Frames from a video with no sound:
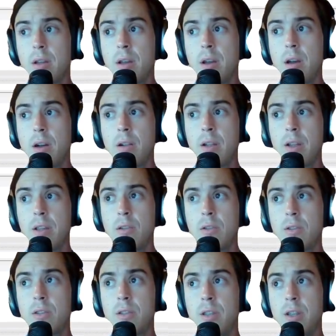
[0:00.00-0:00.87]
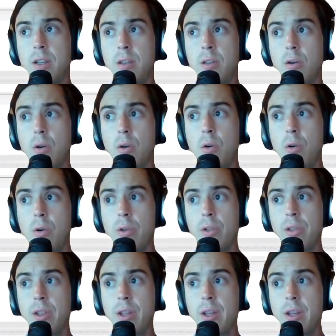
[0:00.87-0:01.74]
I'll let you see the whole
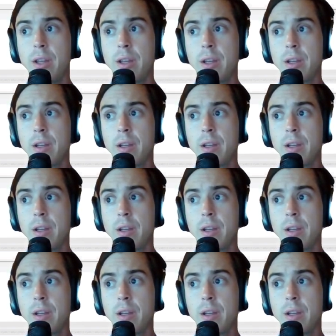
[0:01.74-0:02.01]
thing.